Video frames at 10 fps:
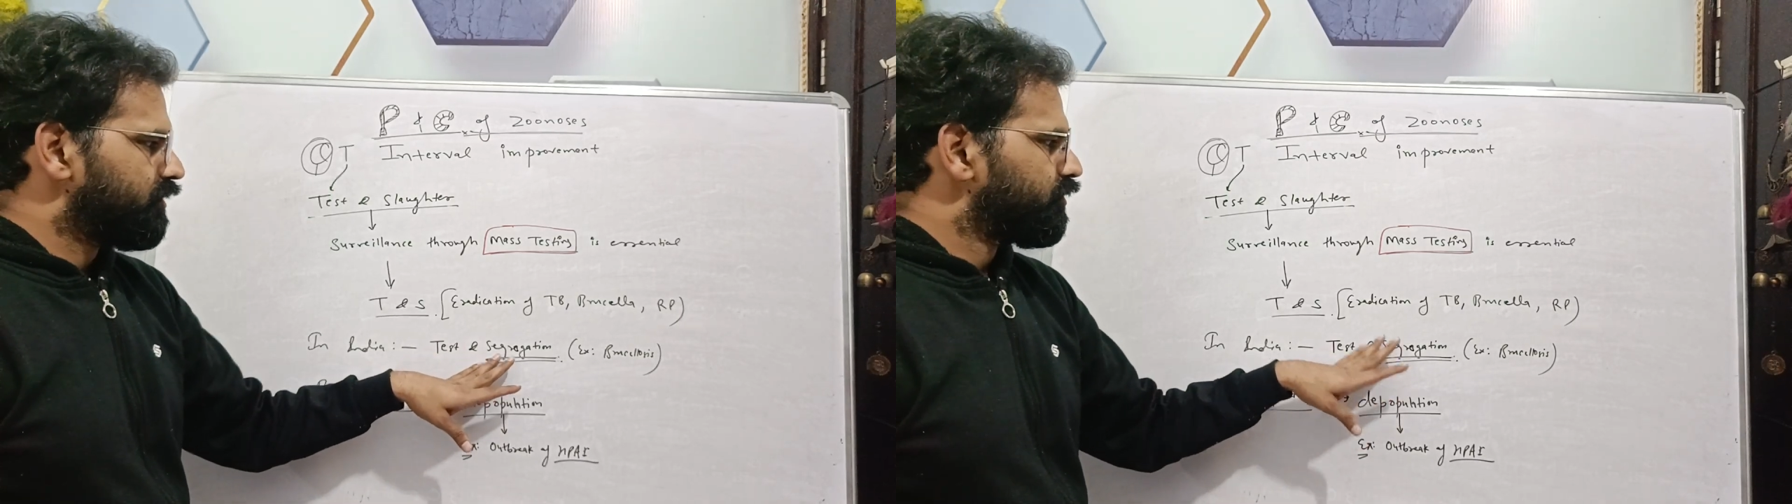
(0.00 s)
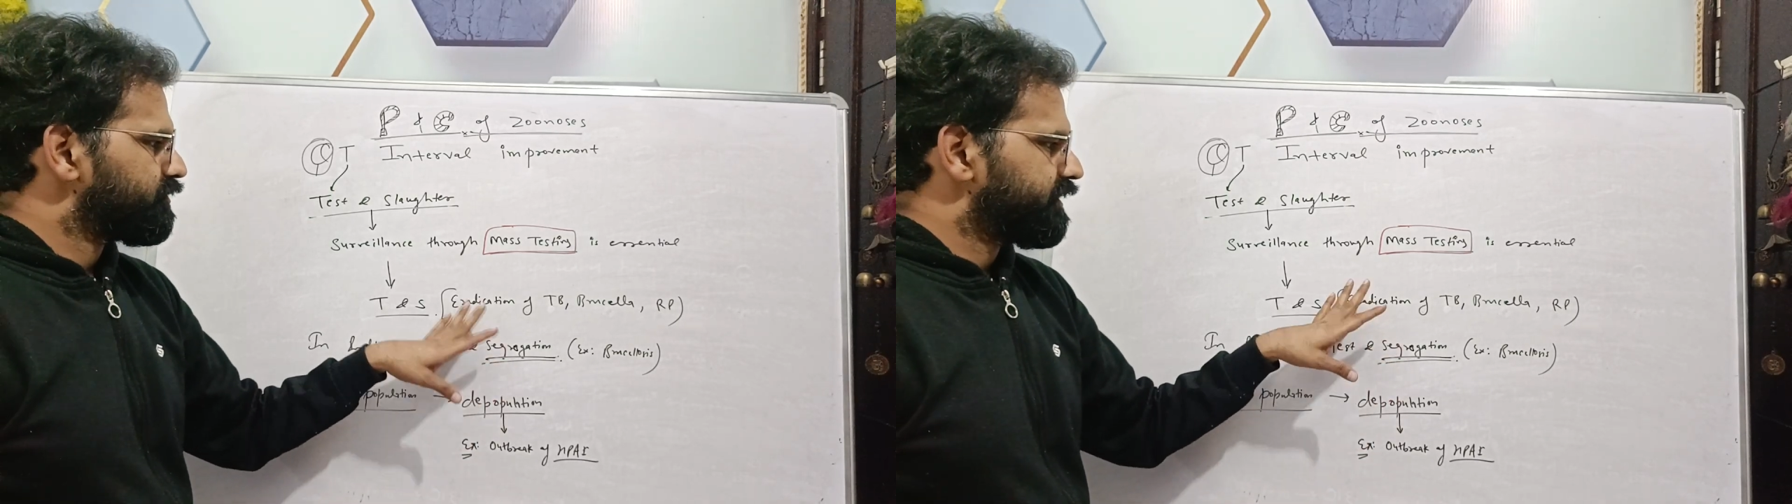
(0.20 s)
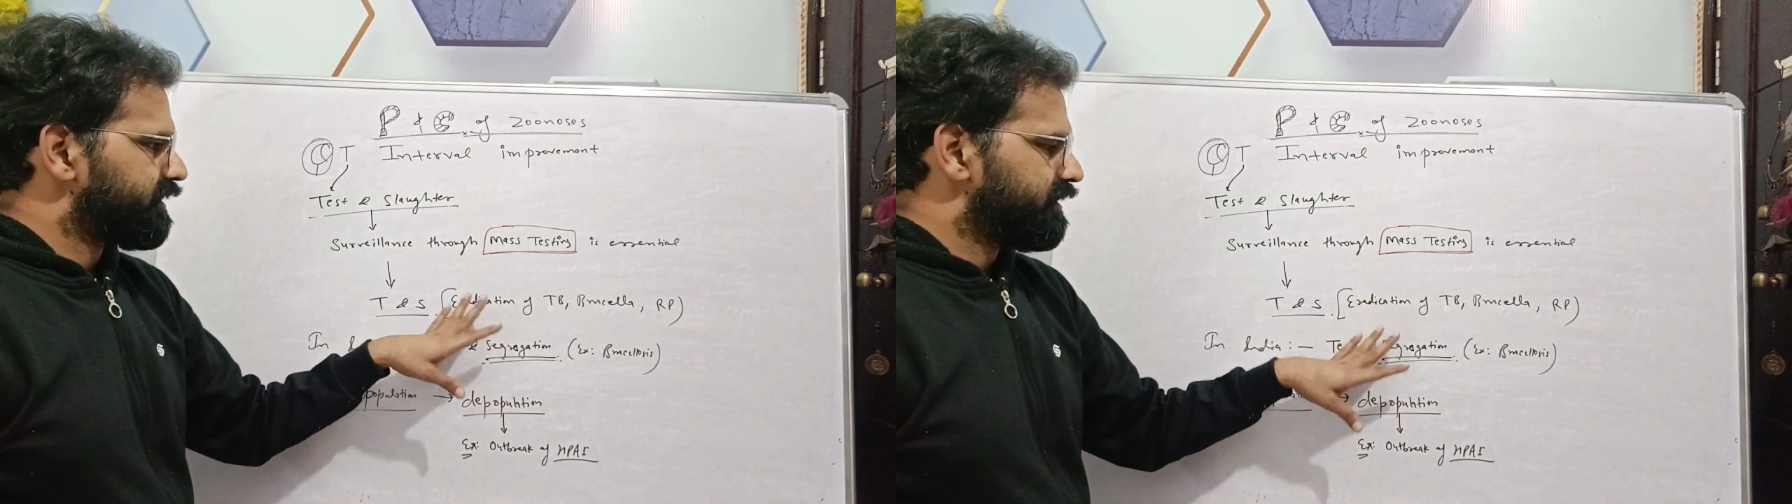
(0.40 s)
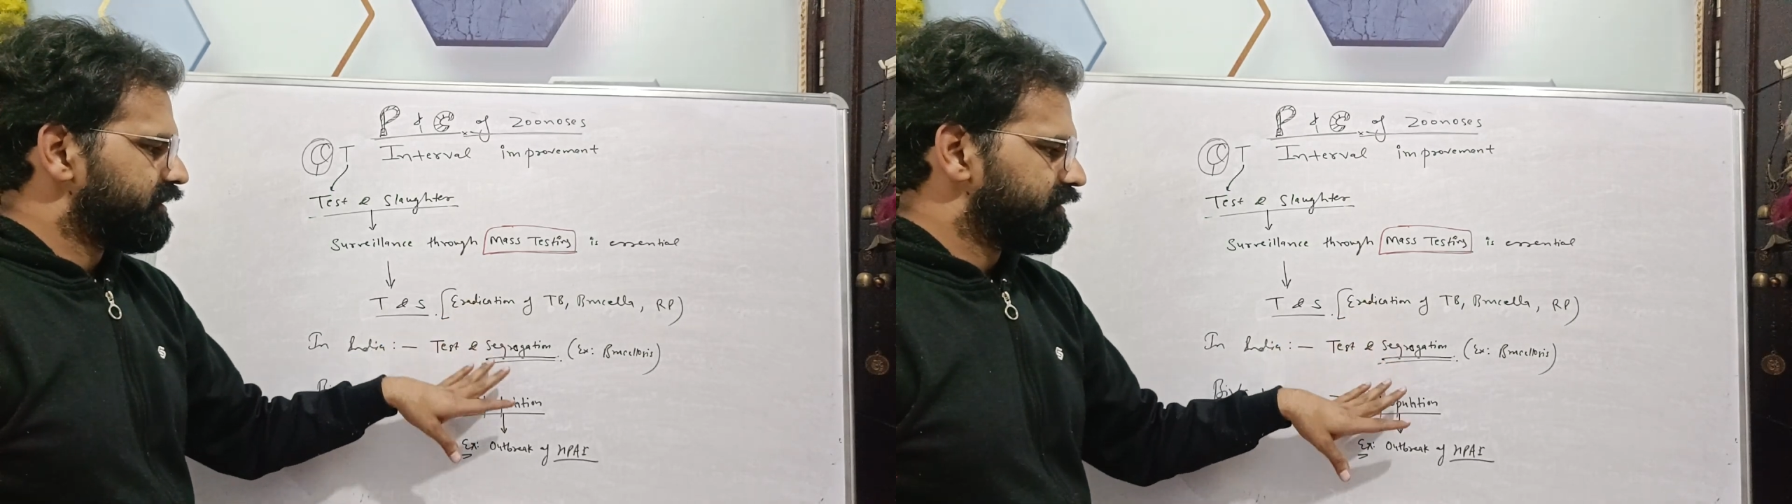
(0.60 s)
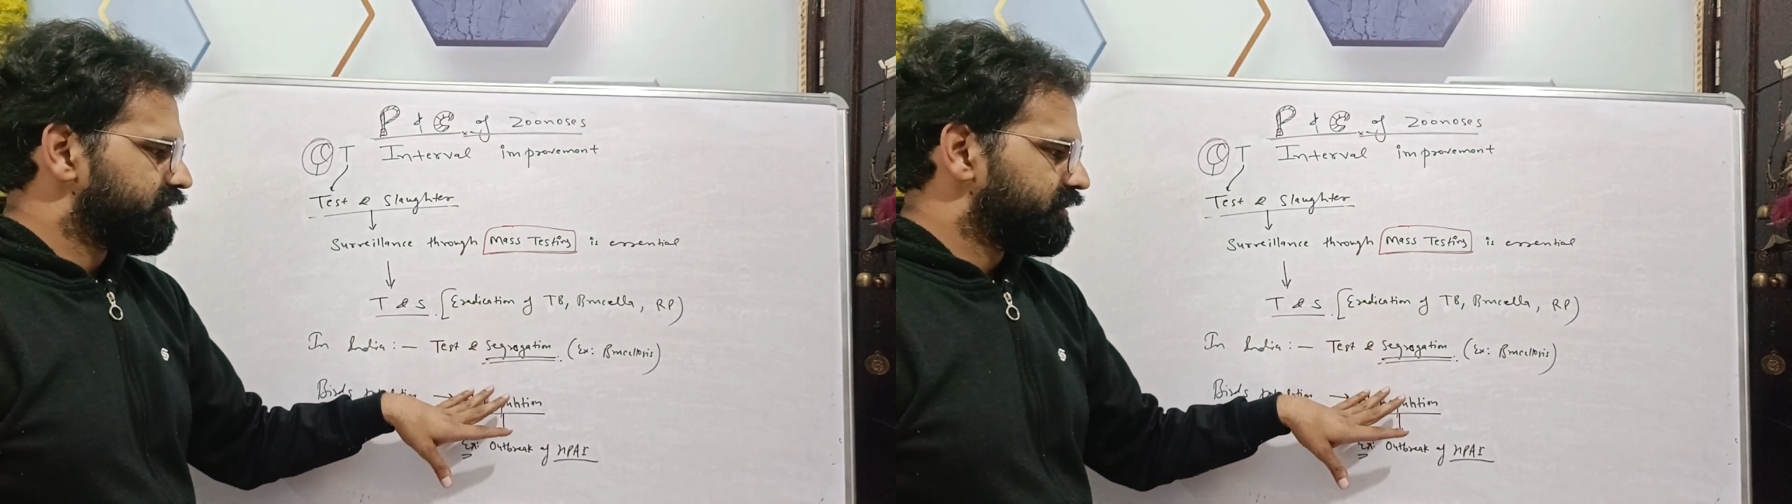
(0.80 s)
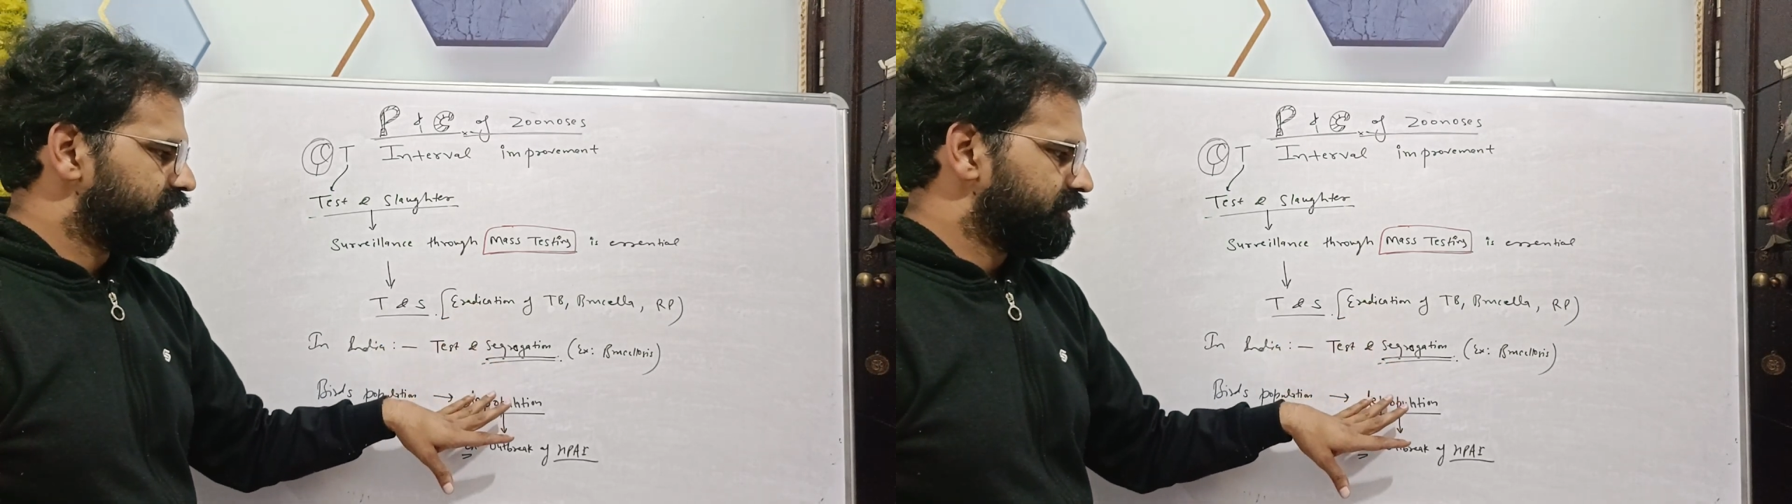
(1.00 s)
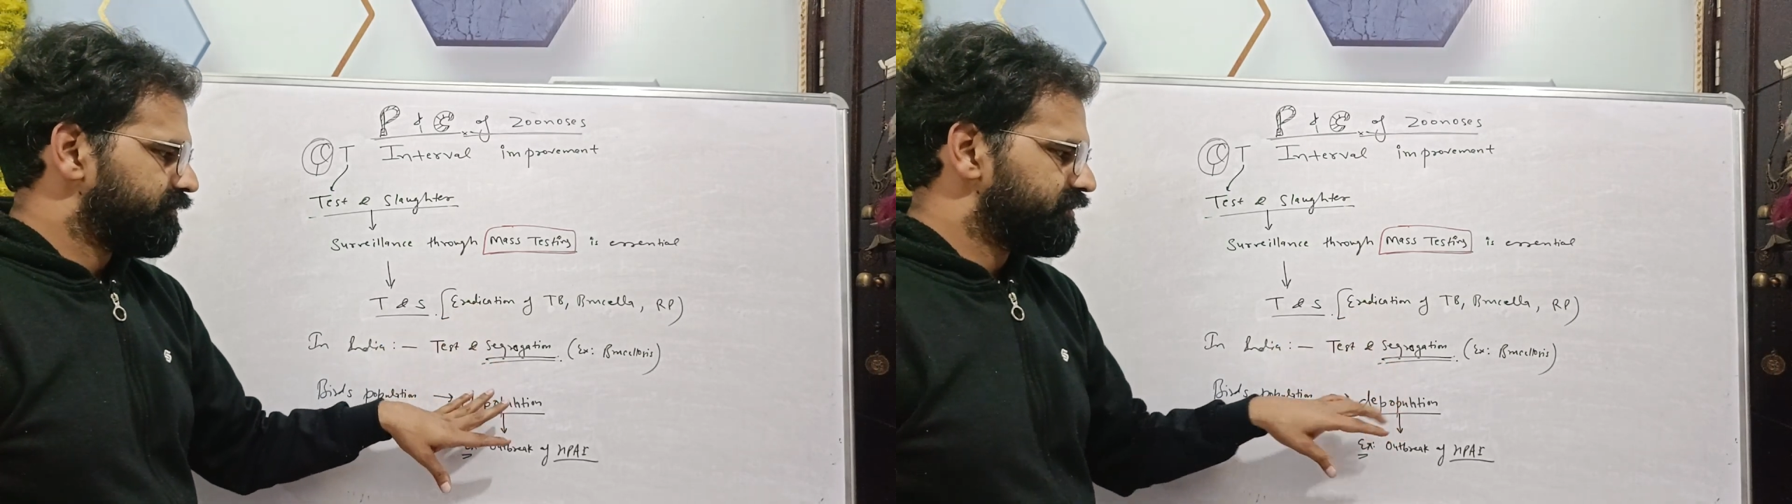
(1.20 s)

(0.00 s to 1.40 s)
or segregation term